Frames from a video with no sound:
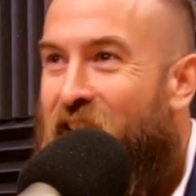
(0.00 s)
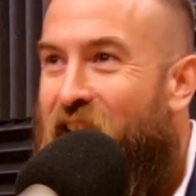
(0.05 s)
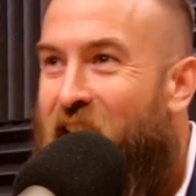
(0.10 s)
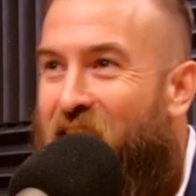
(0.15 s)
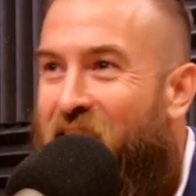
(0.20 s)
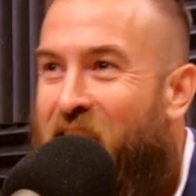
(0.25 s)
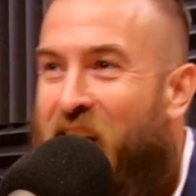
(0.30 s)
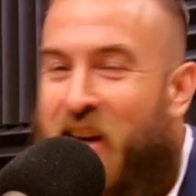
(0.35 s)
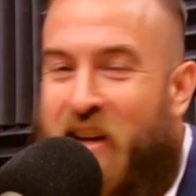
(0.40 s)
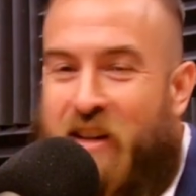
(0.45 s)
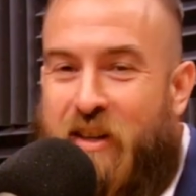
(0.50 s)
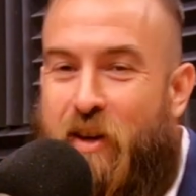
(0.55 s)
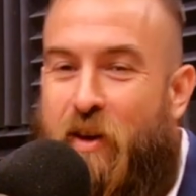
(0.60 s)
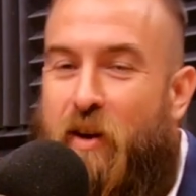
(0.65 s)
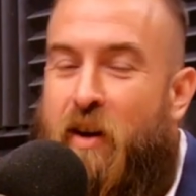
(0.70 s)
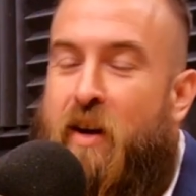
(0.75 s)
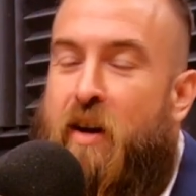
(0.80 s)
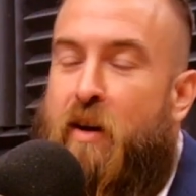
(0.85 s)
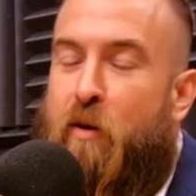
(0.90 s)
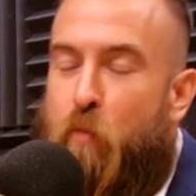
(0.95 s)
Like,
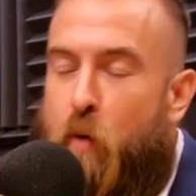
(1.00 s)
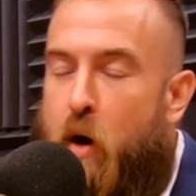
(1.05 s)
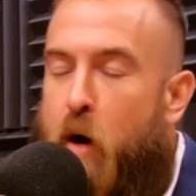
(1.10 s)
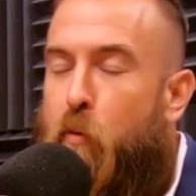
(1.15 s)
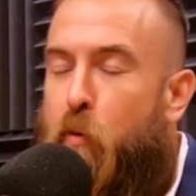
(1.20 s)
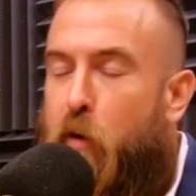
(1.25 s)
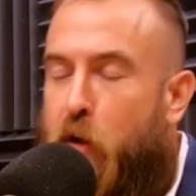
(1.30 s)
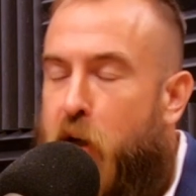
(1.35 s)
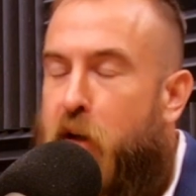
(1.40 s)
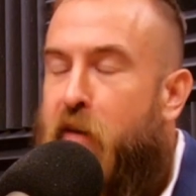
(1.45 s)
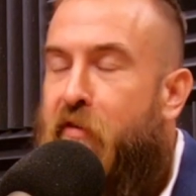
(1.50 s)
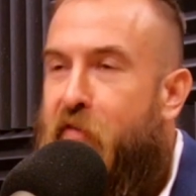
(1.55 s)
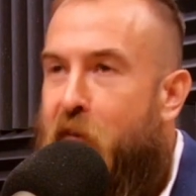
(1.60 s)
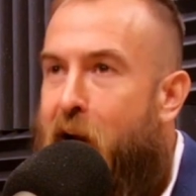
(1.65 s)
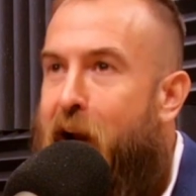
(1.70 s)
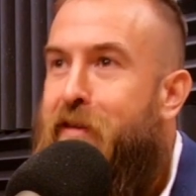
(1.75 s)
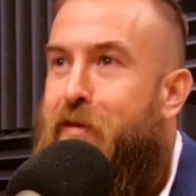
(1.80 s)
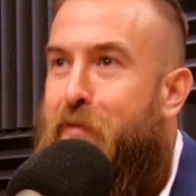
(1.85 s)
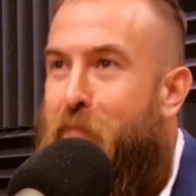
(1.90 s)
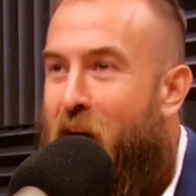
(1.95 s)
we're gonna
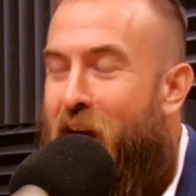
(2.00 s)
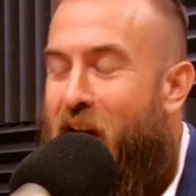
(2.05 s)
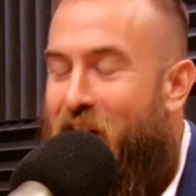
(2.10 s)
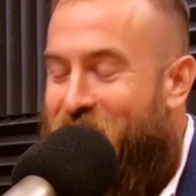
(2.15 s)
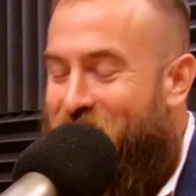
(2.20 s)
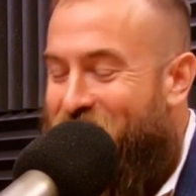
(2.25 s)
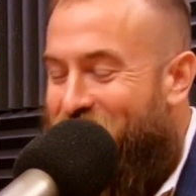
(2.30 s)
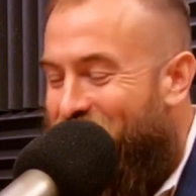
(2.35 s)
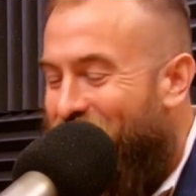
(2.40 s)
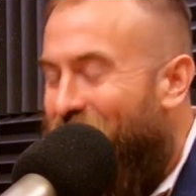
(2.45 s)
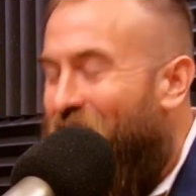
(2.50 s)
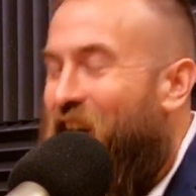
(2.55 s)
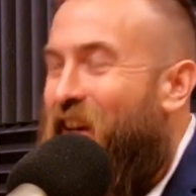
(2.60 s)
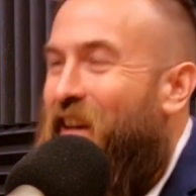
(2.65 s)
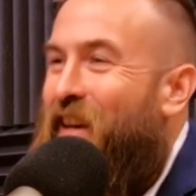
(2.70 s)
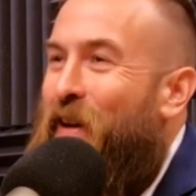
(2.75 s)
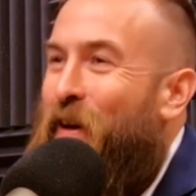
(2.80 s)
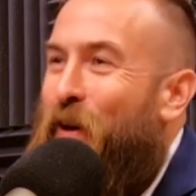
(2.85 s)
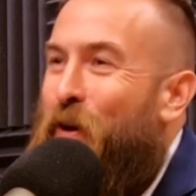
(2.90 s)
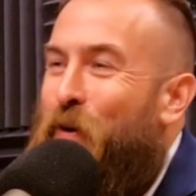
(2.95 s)
find some guys,
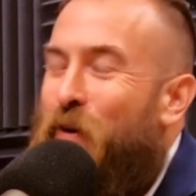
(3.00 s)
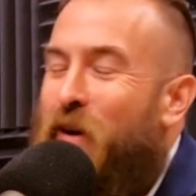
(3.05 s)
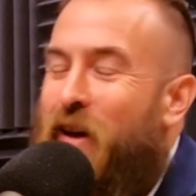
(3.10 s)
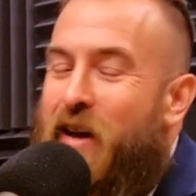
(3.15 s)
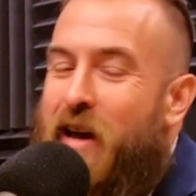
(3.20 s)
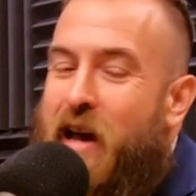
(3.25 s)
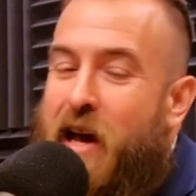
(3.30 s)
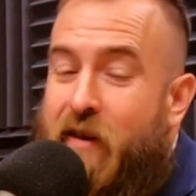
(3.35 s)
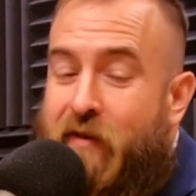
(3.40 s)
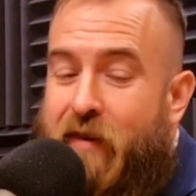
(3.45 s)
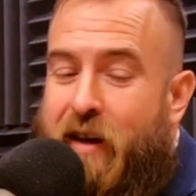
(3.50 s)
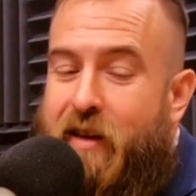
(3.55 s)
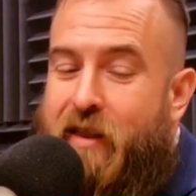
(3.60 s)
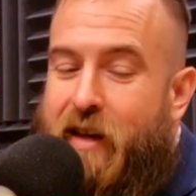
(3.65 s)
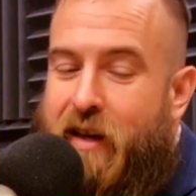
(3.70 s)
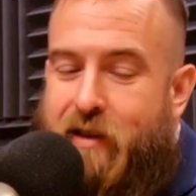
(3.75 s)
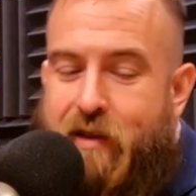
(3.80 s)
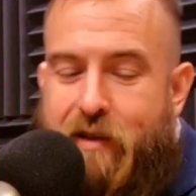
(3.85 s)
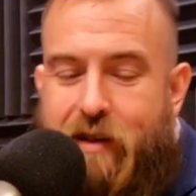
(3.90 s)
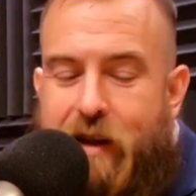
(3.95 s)
like and like
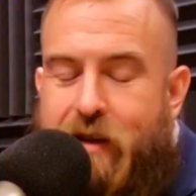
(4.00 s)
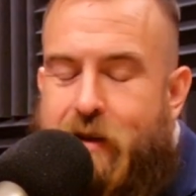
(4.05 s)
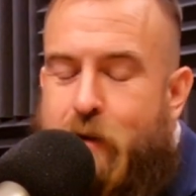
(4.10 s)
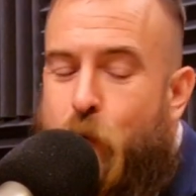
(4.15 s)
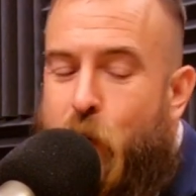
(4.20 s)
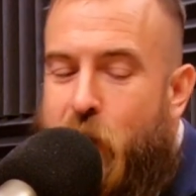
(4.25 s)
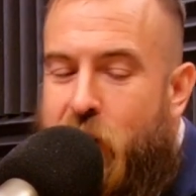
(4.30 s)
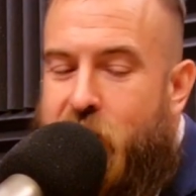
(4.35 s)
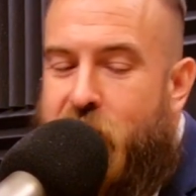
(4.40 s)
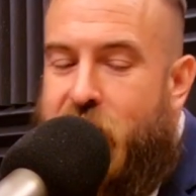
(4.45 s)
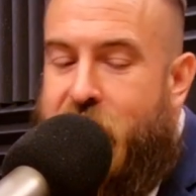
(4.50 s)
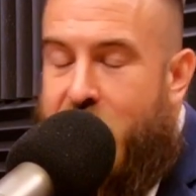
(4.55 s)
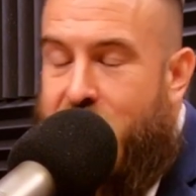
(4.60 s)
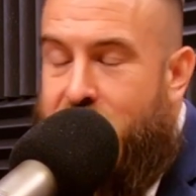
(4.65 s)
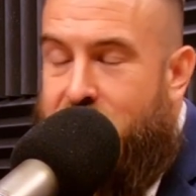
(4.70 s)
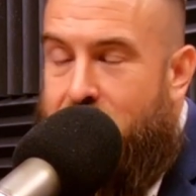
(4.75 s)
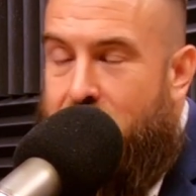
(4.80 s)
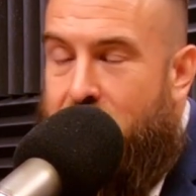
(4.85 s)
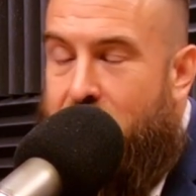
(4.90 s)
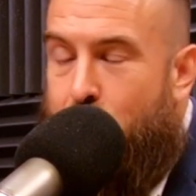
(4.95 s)
that's one of the
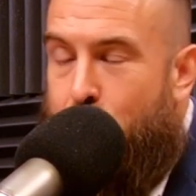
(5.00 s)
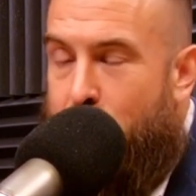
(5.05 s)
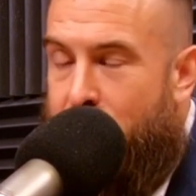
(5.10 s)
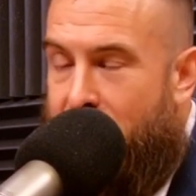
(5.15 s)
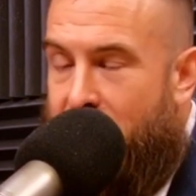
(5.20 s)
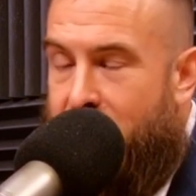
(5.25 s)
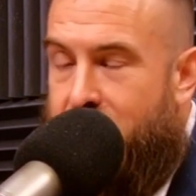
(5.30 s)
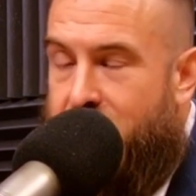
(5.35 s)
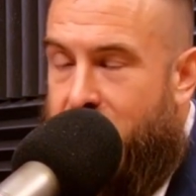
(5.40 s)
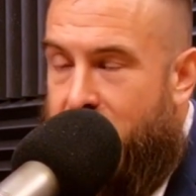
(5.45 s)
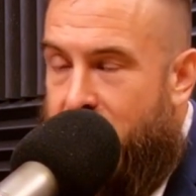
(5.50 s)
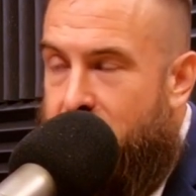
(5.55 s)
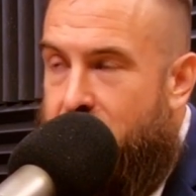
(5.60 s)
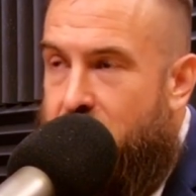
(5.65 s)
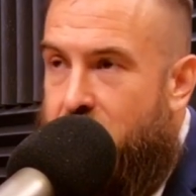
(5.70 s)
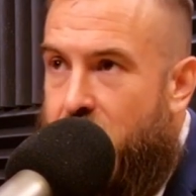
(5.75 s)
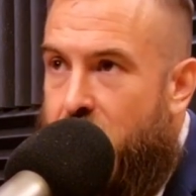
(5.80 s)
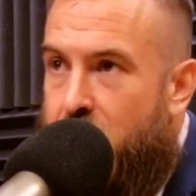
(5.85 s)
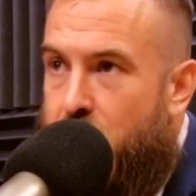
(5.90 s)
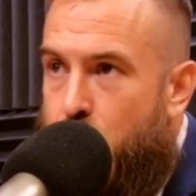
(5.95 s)
things that like we've actually
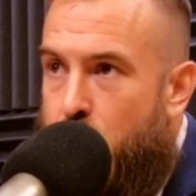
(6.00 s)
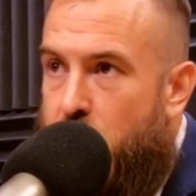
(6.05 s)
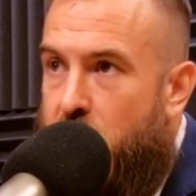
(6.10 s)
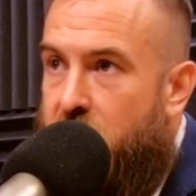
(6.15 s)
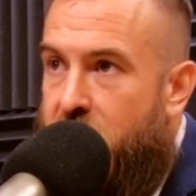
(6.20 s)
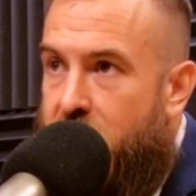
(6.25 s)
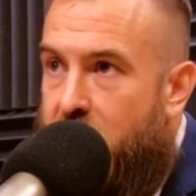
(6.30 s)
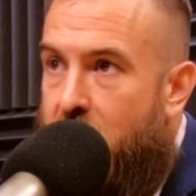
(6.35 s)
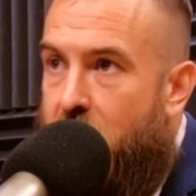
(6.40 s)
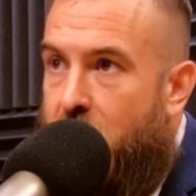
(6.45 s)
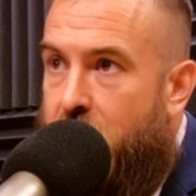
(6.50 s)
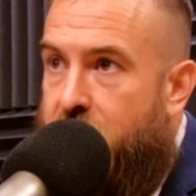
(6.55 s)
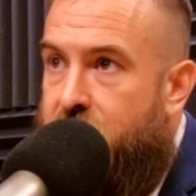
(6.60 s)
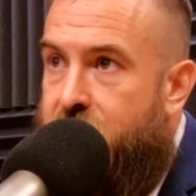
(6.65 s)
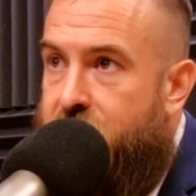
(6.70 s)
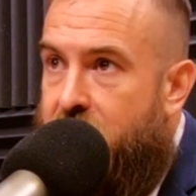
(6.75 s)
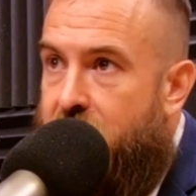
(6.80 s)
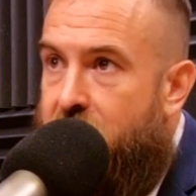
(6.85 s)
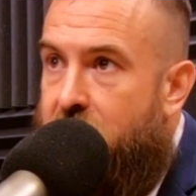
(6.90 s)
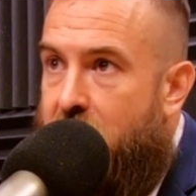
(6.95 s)
really nailed
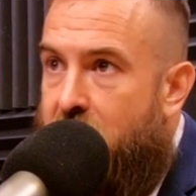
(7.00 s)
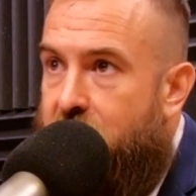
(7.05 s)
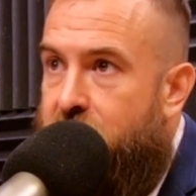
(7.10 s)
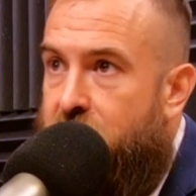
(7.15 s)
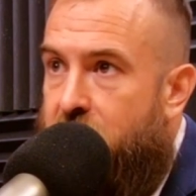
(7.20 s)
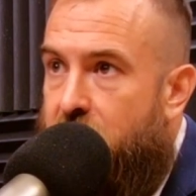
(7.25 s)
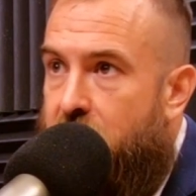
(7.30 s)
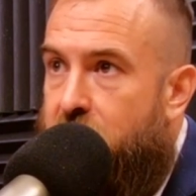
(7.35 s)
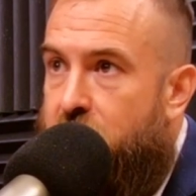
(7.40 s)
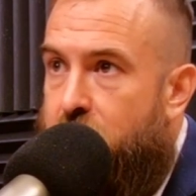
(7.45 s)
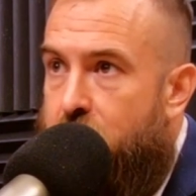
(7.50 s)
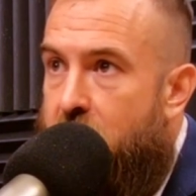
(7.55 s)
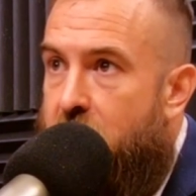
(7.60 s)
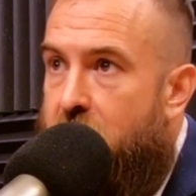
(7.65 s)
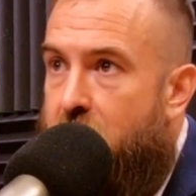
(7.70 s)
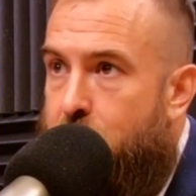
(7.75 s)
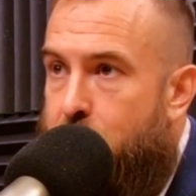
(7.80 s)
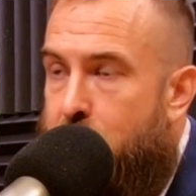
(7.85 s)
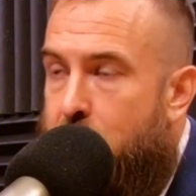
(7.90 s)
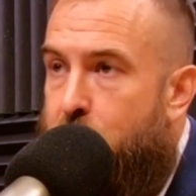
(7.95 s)
is like actually like
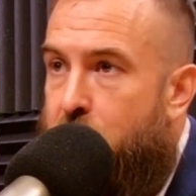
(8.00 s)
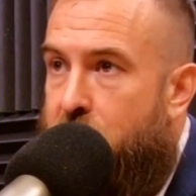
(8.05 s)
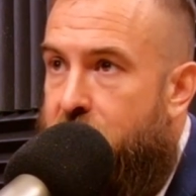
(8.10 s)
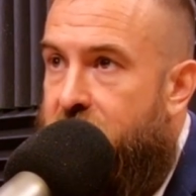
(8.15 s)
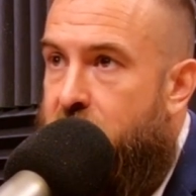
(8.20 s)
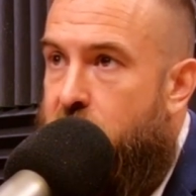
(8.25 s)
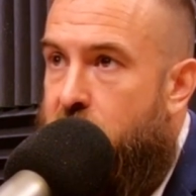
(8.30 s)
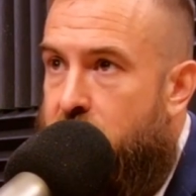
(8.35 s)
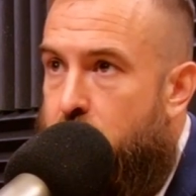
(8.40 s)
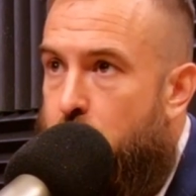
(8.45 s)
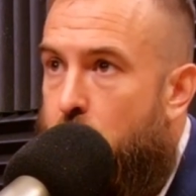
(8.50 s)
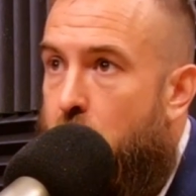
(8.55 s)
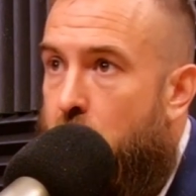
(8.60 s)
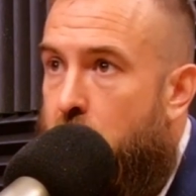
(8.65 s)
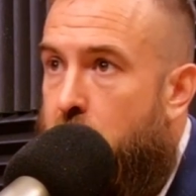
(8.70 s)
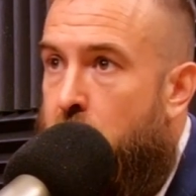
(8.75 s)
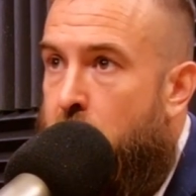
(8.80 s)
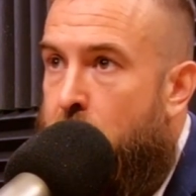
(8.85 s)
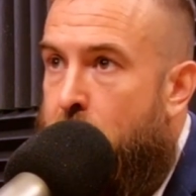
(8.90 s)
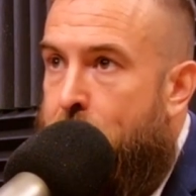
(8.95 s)
training people to do this
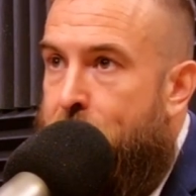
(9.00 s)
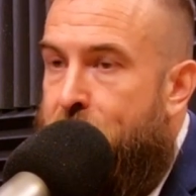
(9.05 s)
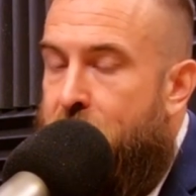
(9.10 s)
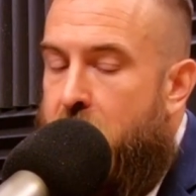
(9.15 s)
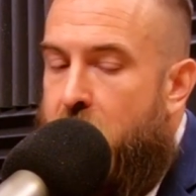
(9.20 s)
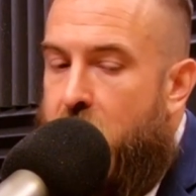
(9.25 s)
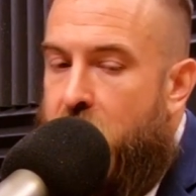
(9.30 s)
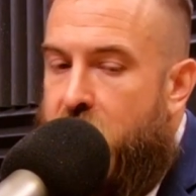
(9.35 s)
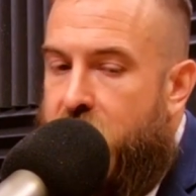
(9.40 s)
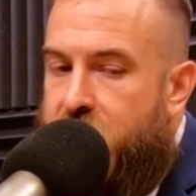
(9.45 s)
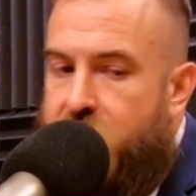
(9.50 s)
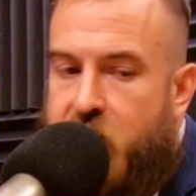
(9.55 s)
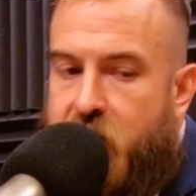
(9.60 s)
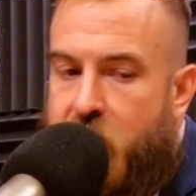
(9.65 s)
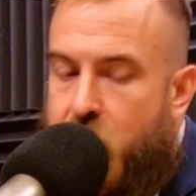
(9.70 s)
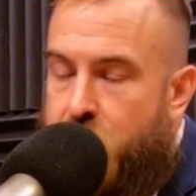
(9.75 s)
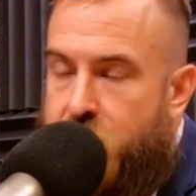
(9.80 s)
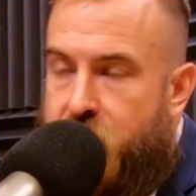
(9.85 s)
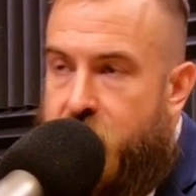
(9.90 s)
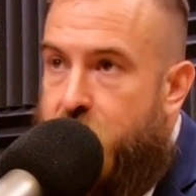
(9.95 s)
work, because I
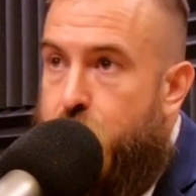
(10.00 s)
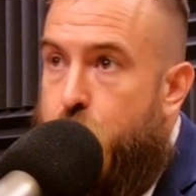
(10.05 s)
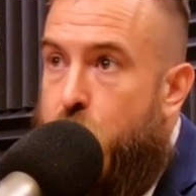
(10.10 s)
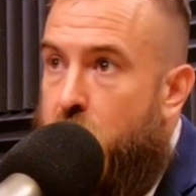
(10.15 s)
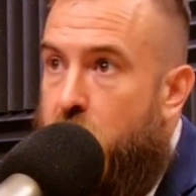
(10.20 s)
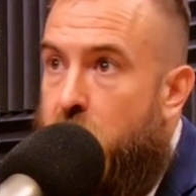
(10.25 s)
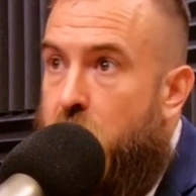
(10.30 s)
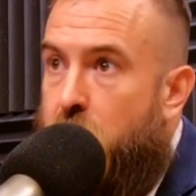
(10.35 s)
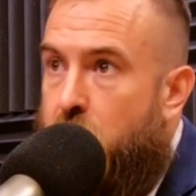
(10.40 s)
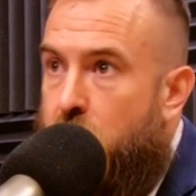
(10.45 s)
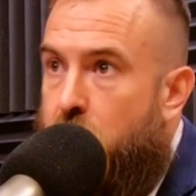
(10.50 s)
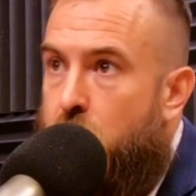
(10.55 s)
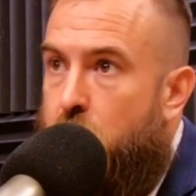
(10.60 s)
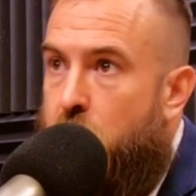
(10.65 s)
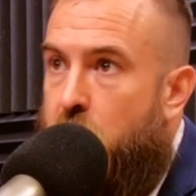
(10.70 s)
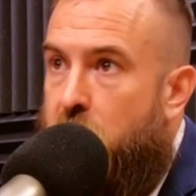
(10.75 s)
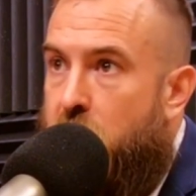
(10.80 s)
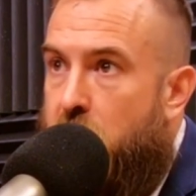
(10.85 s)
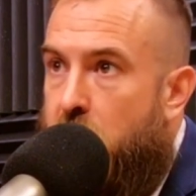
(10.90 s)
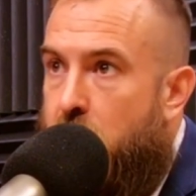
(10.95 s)
think it was just really
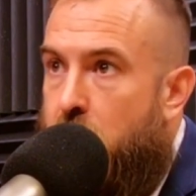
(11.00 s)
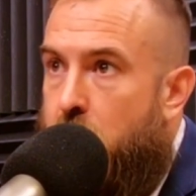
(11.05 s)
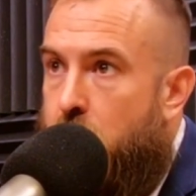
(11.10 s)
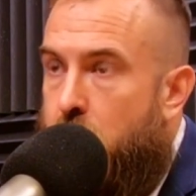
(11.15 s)
really needed.